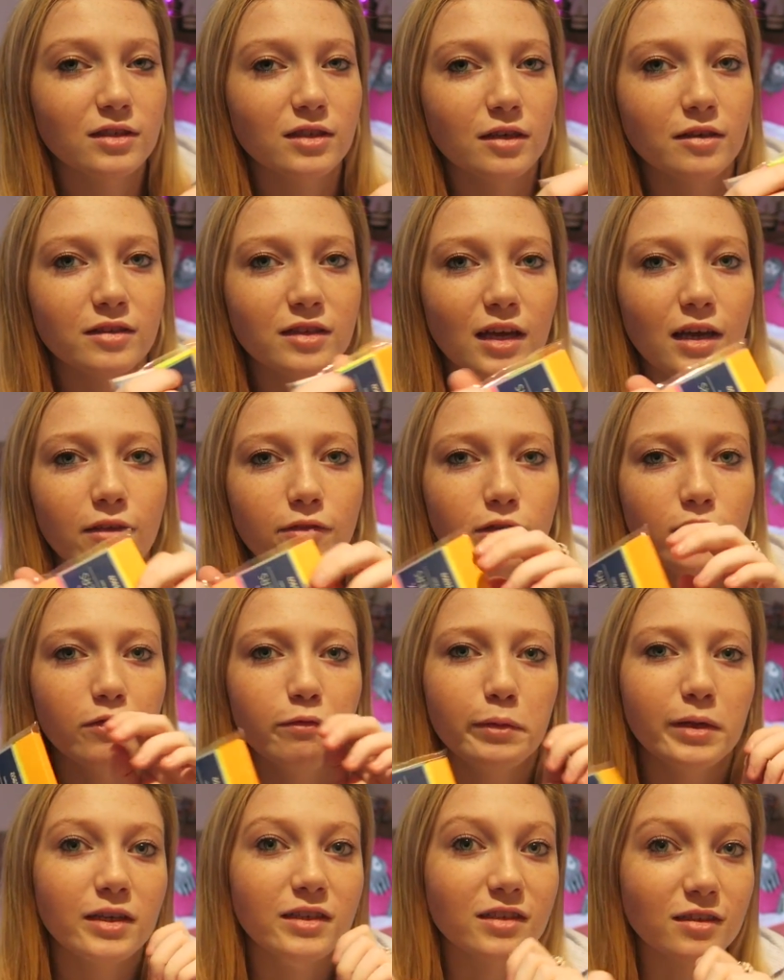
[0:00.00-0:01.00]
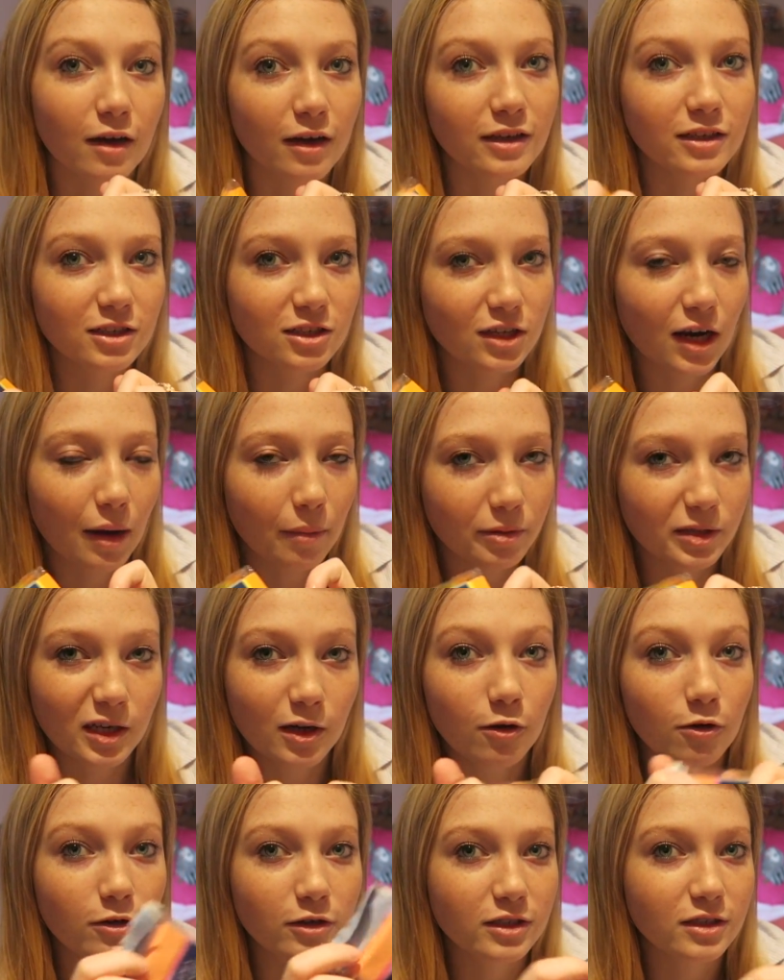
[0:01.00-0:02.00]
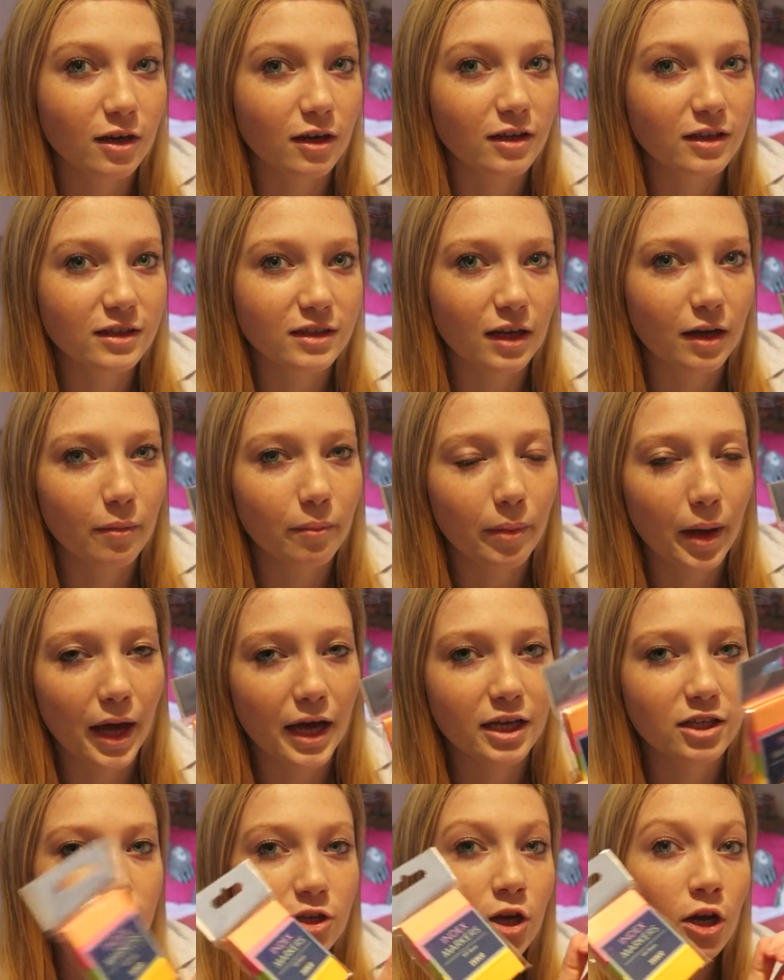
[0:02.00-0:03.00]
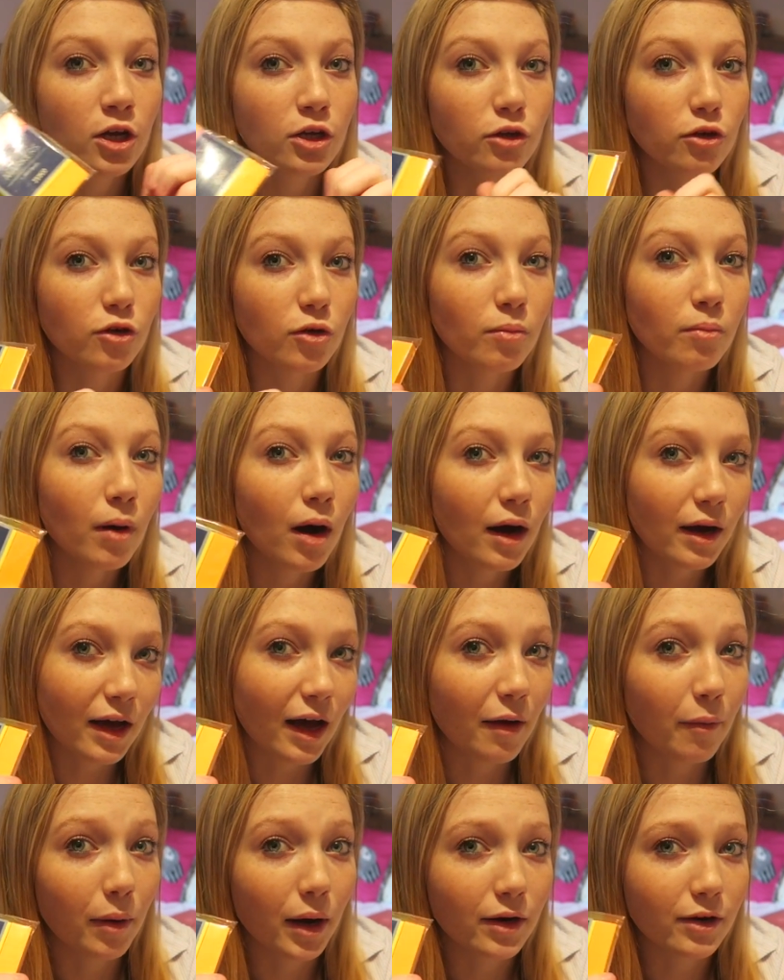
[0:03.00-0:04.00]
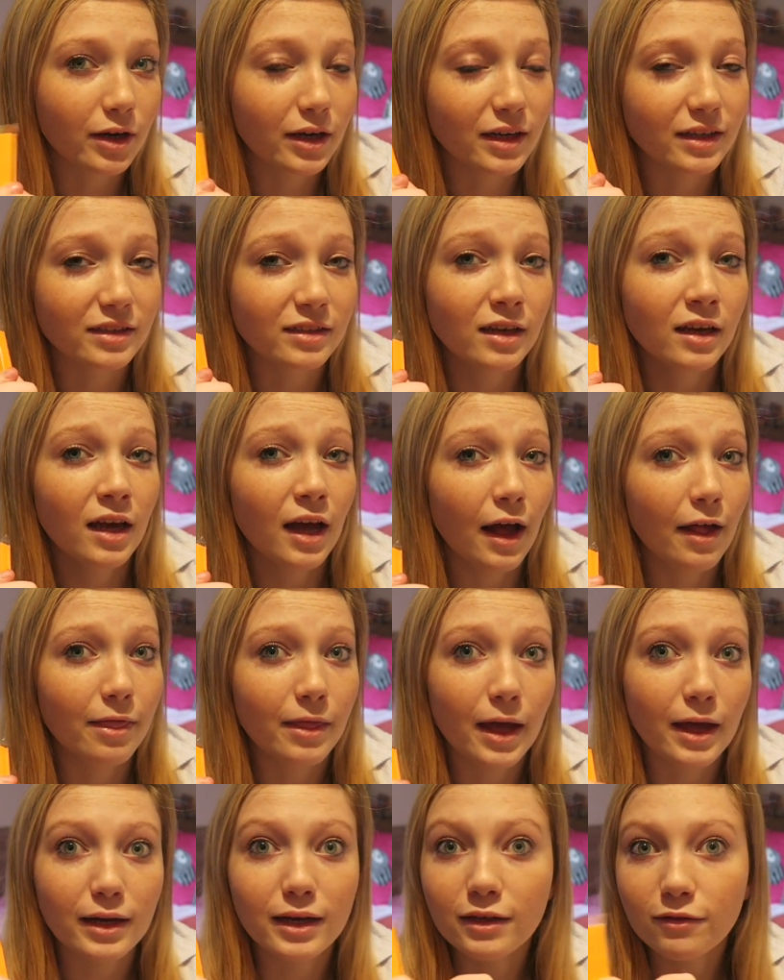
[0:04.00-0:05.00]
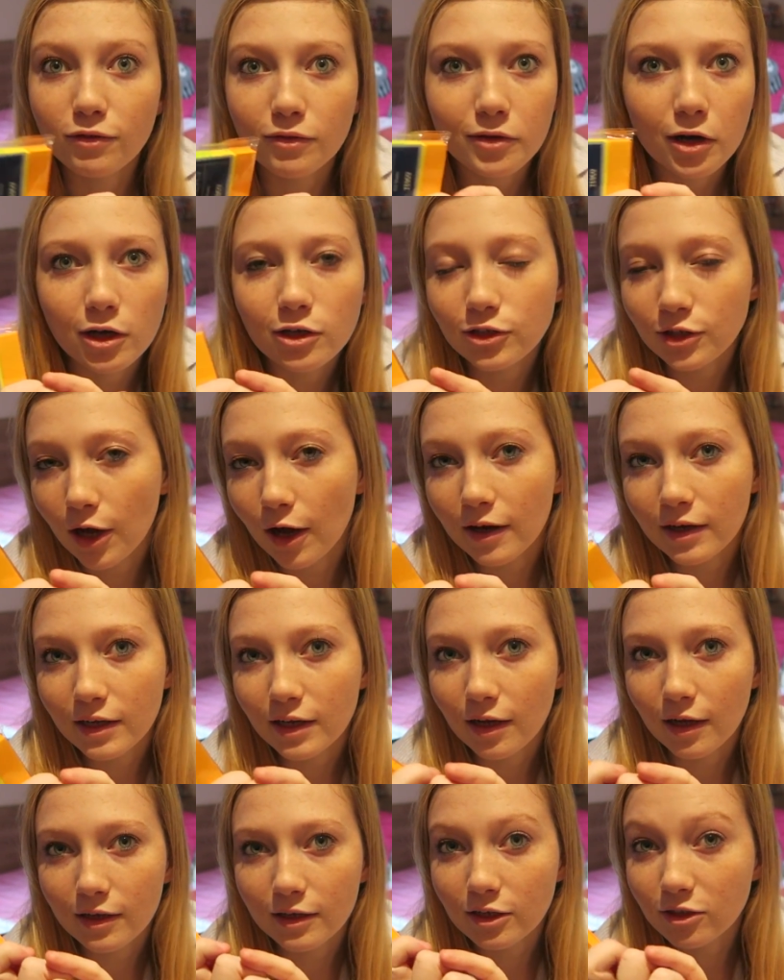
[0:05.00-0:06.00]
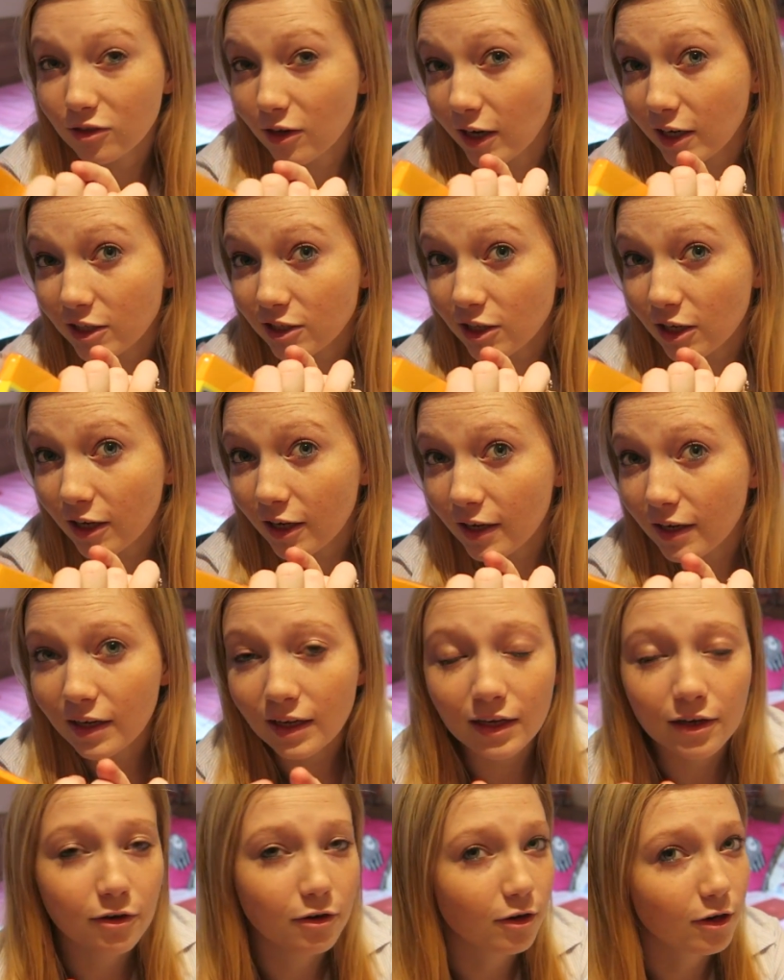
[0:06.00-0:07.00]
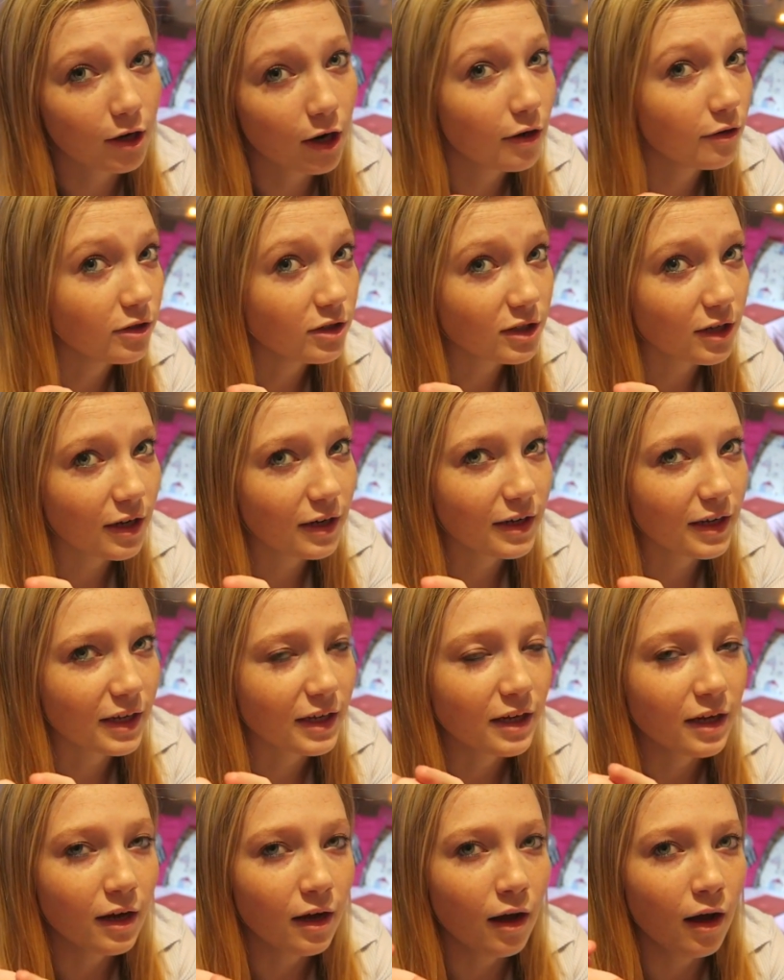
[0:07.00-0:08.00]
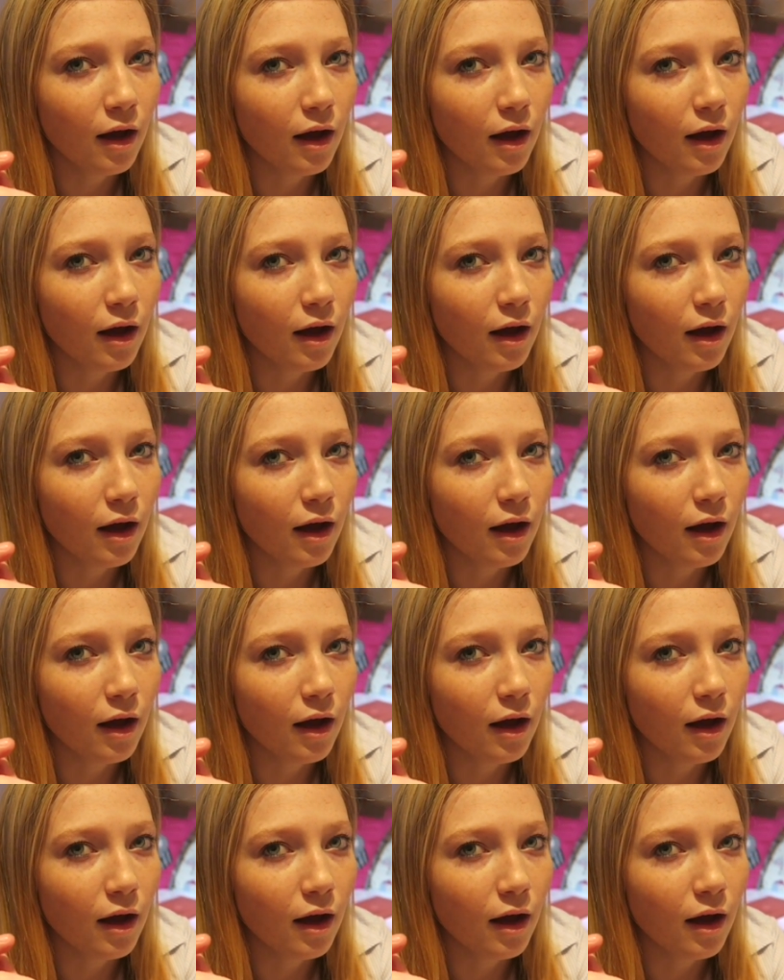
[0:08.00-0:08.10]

So say if you've been assigned a chapter or assigned a certain page, you can mark out where it is, and then if you've got a journey, like a train journey or a coach journey,